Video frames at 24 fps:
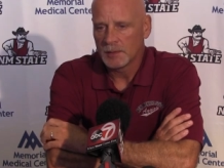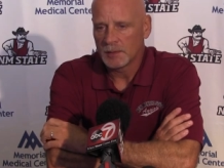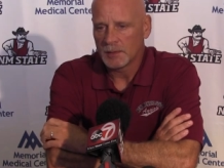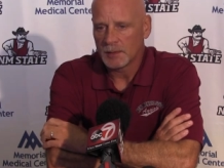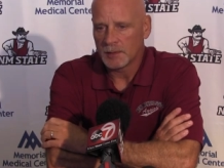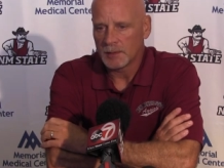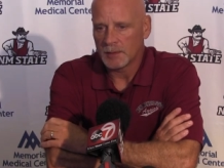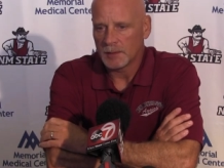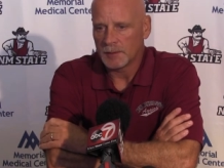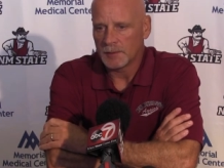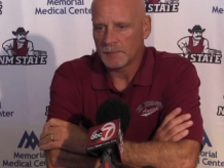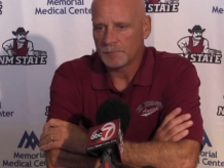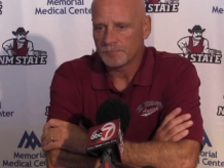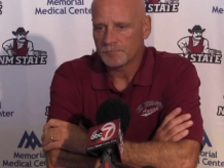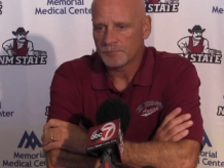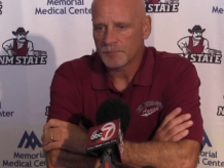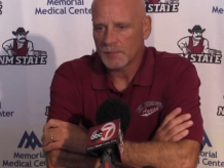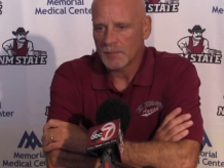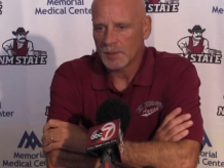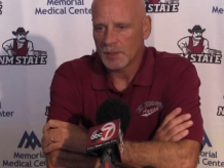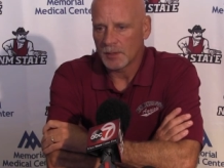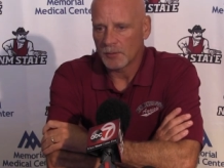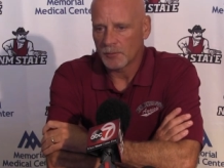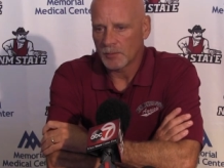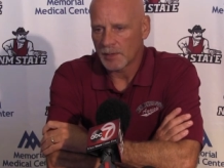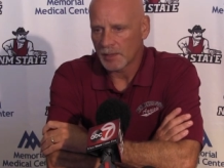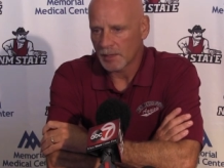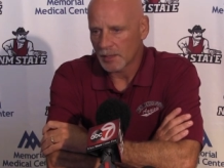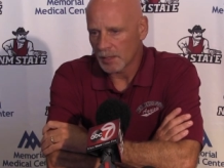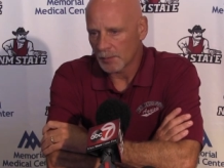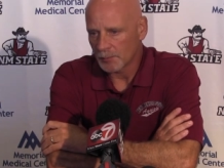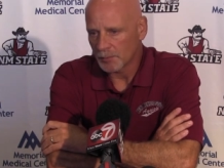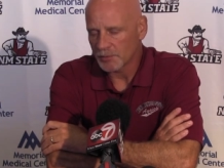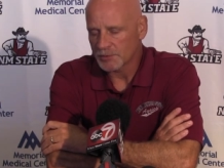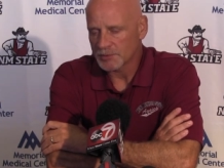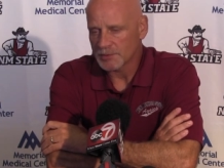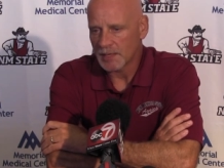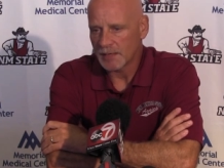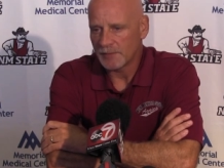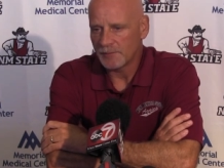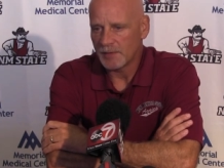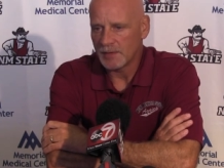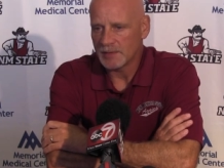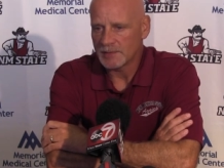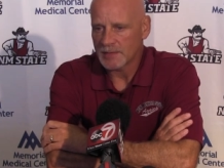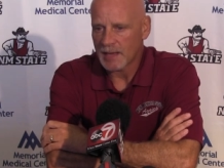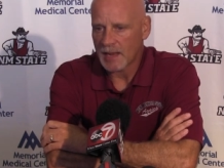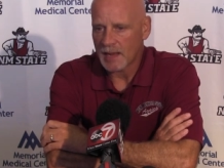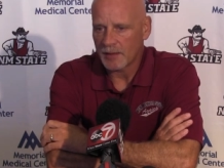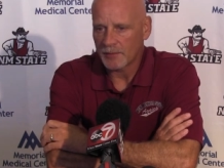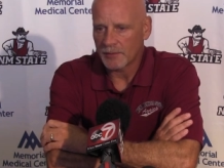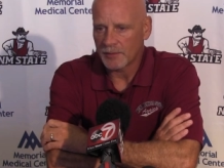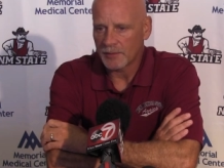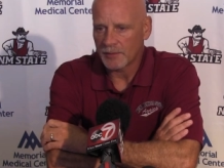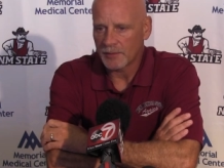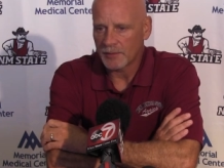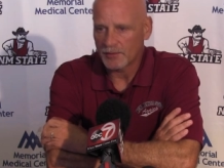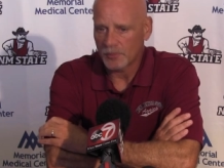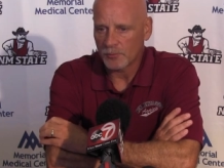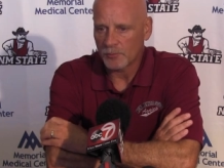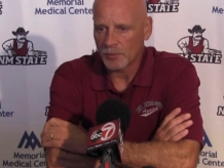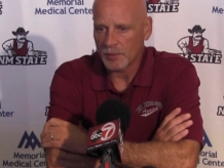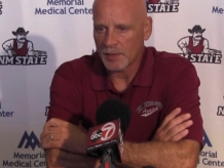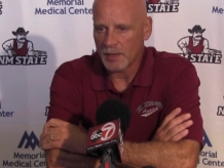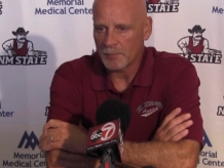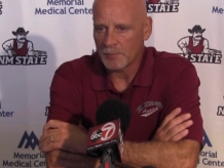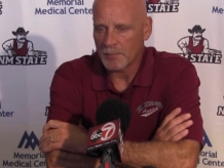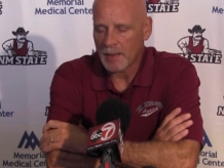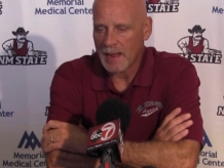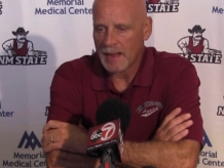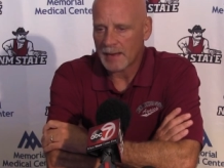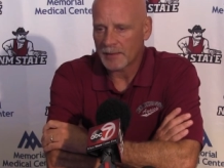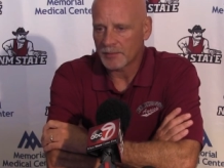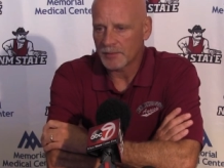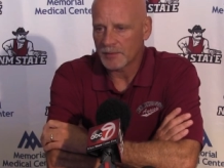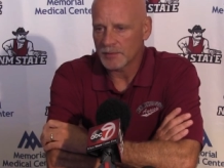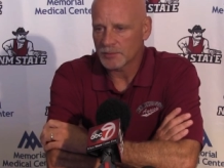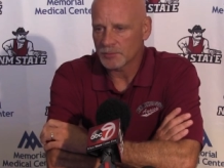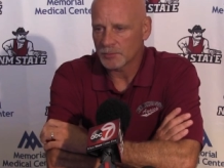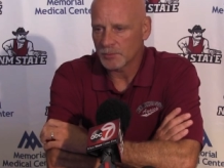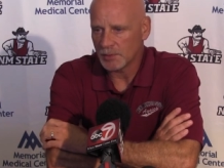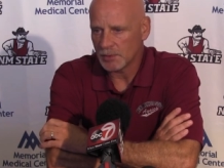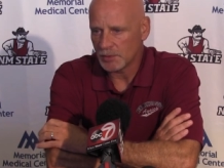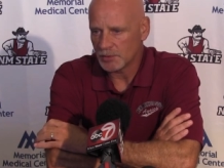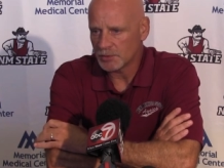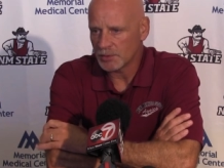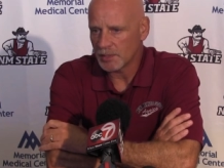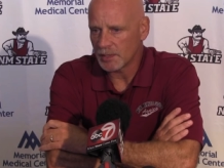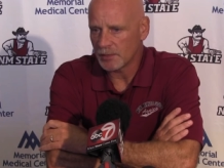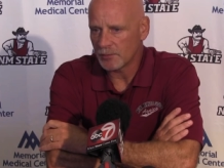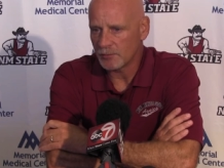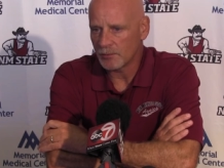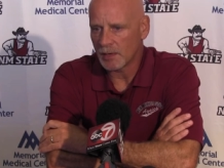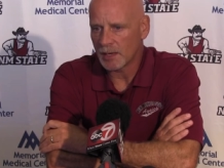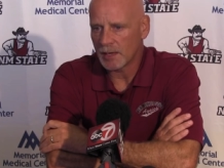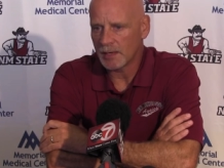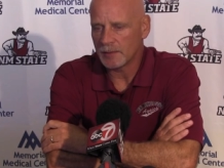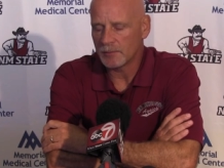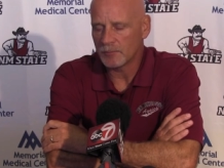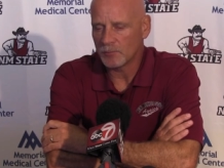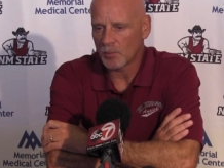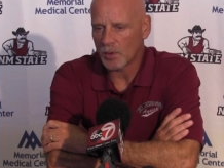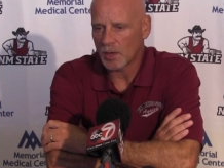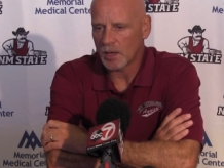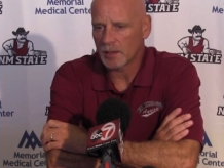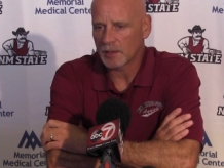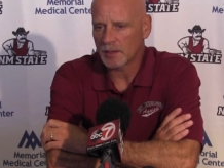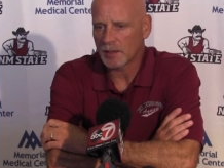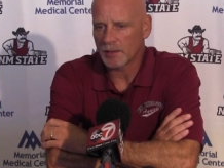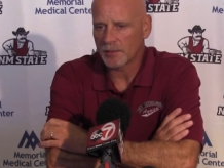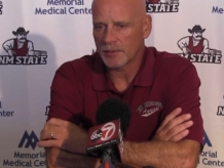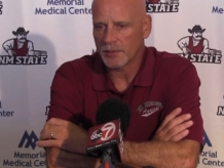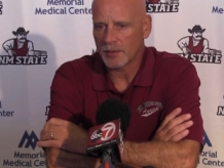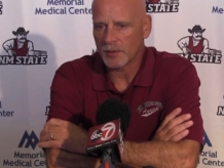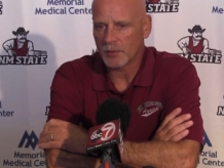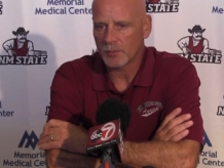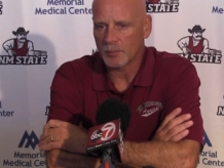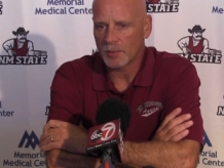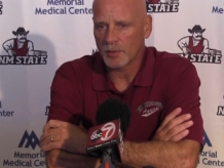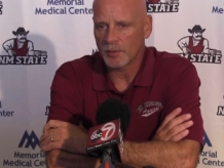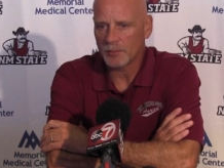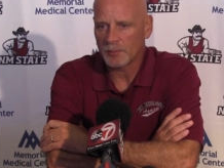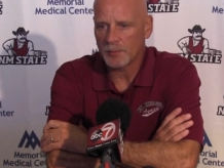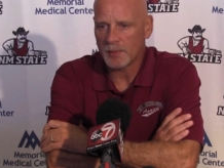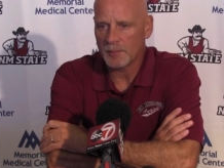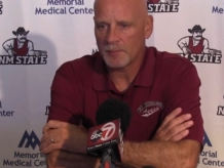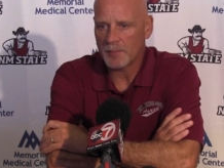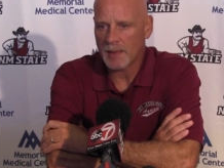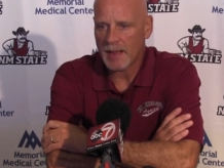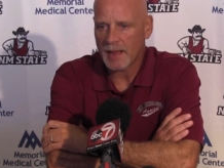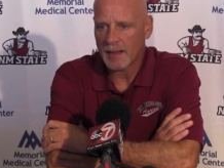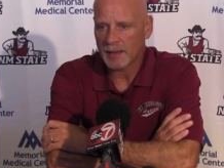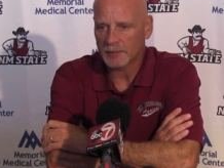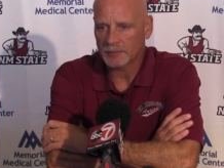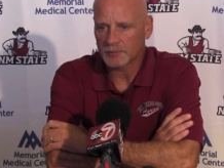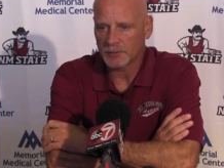You know, we had a couple of safeties out that I think we'll get back this week. Jaden Wright and Wonga, I think, will both be back.